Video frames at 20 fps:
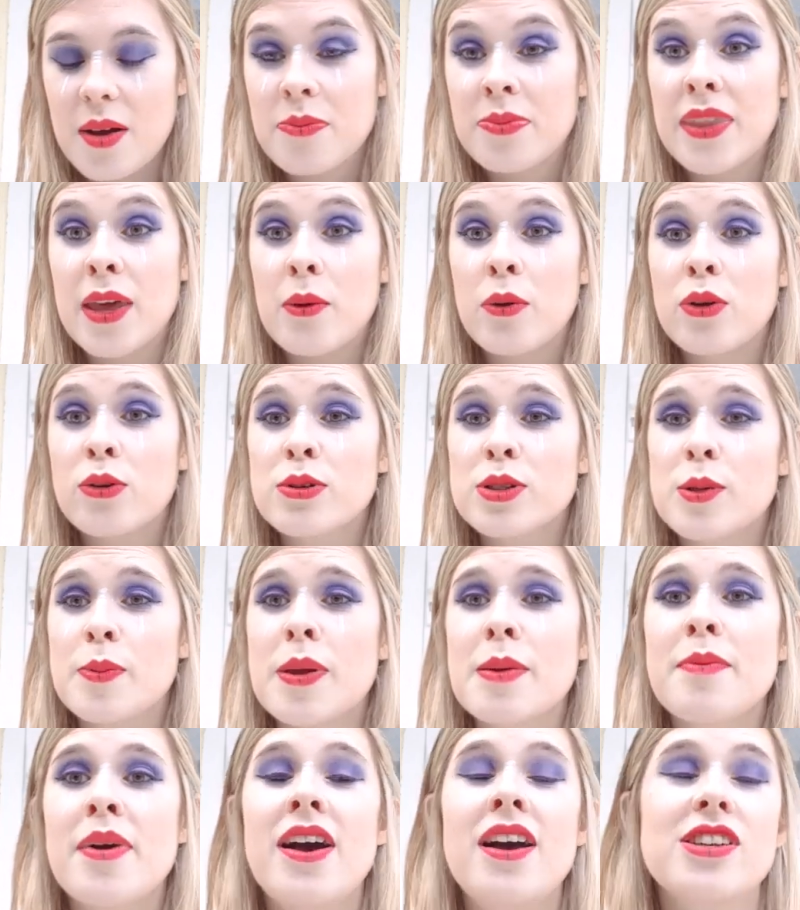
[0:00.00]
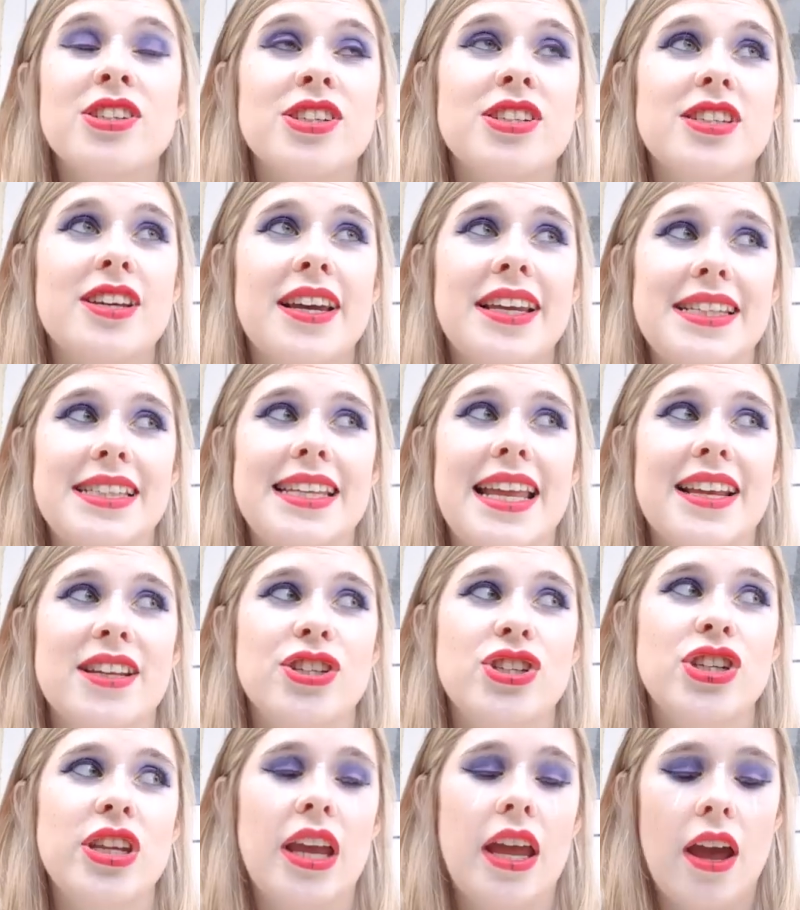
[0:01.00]
There will also be merchandise
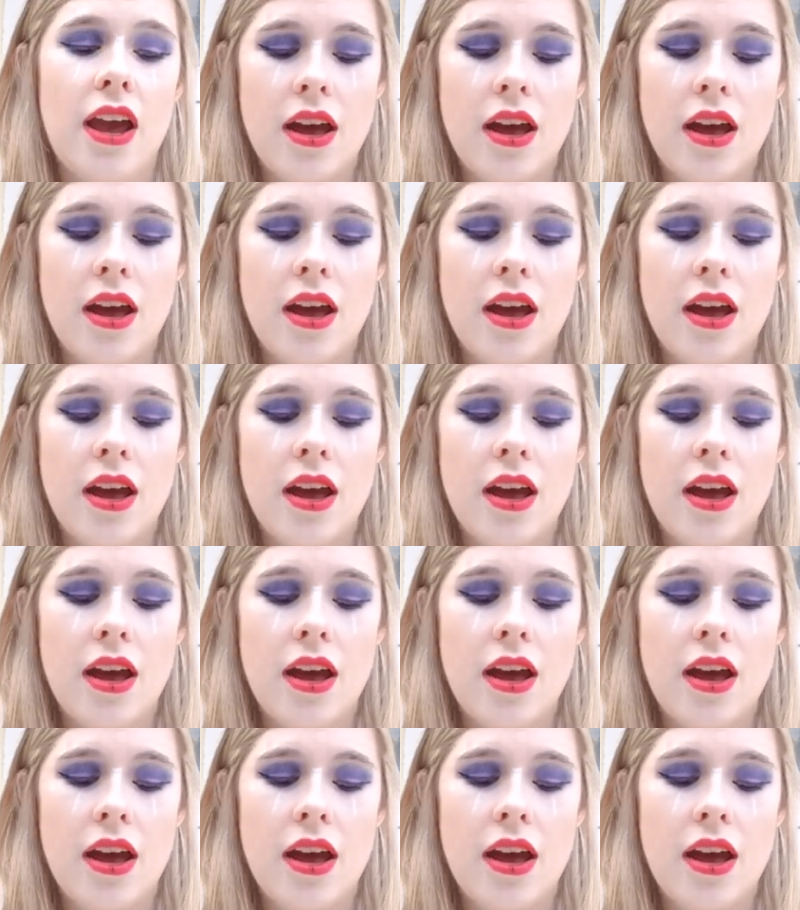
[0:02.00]
next year.